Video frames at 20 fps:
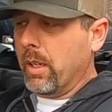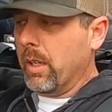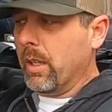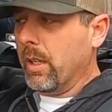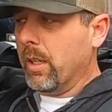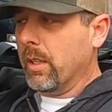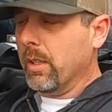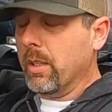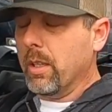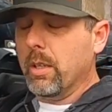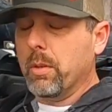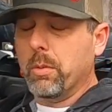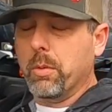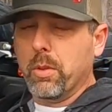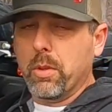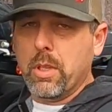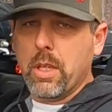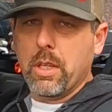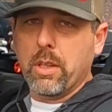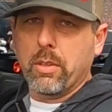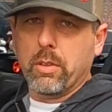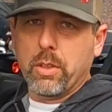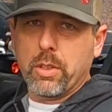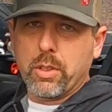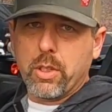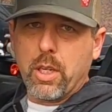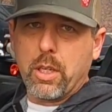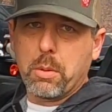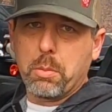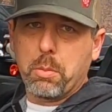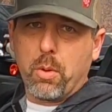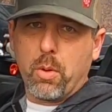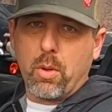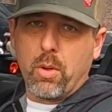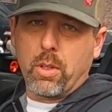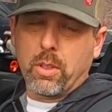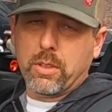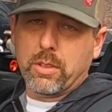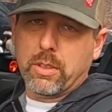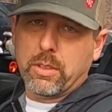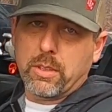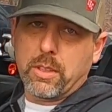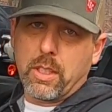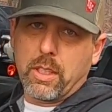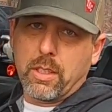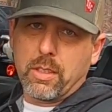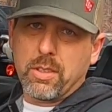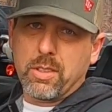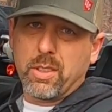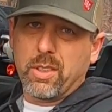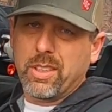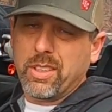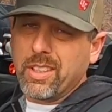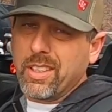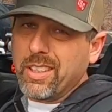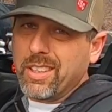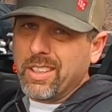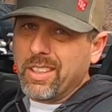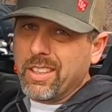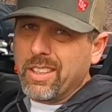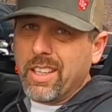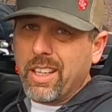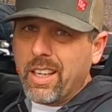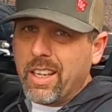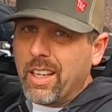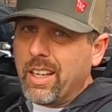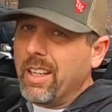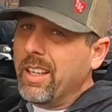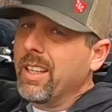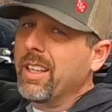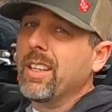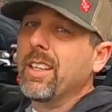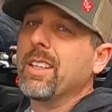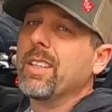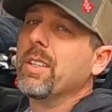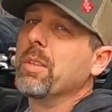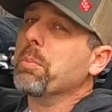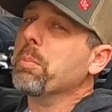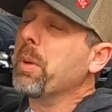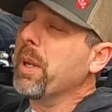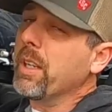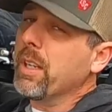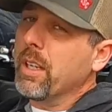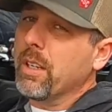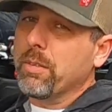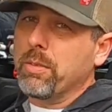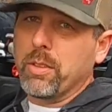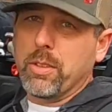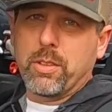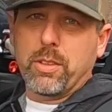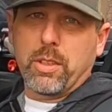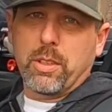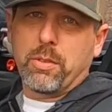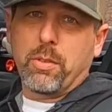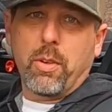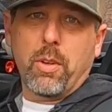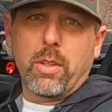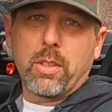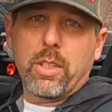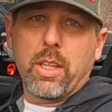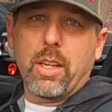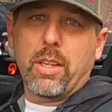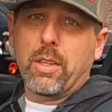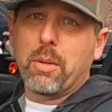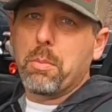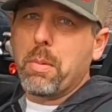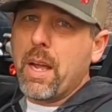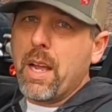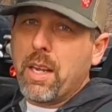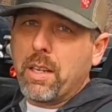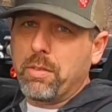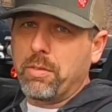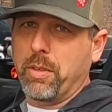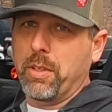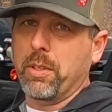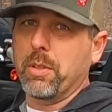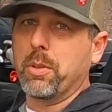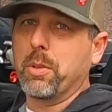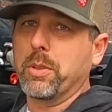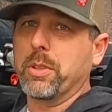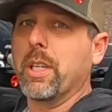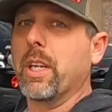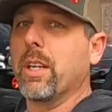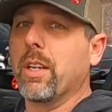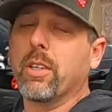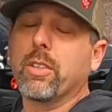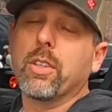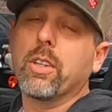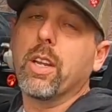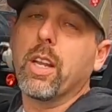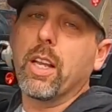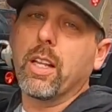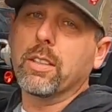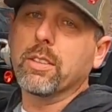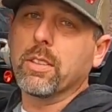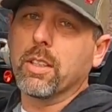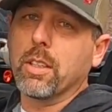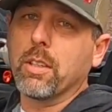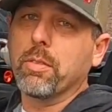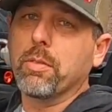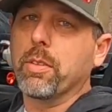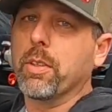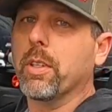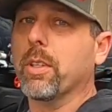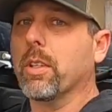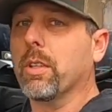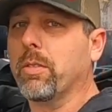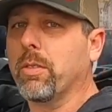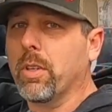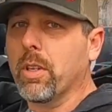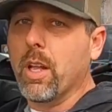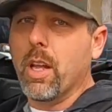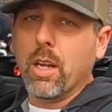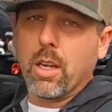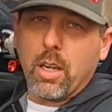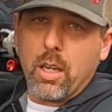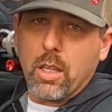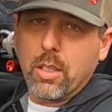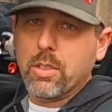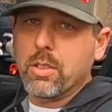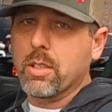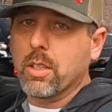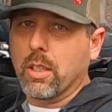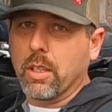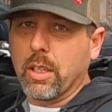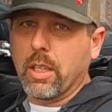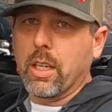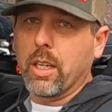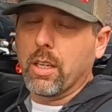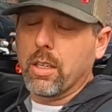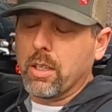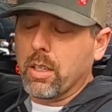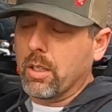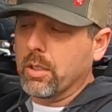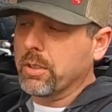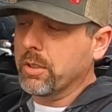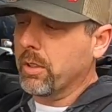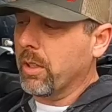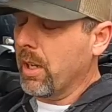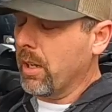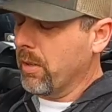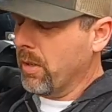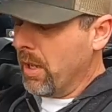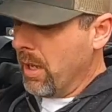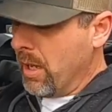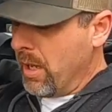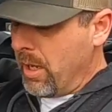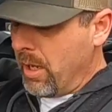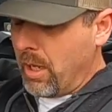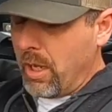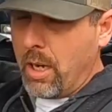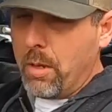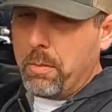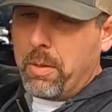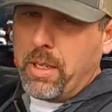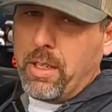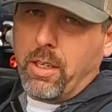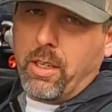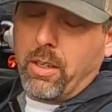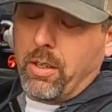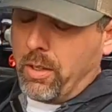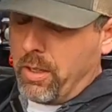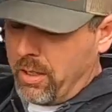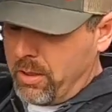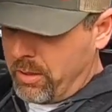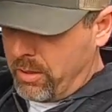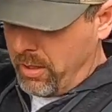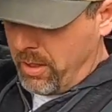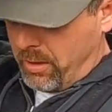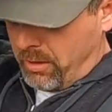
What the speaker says: than the retractable harnesses did. So at the end of the day, big difference as far as how your back feels, how your neck's going to feel if you're not constantly getting tossed around. And I mean, you know, these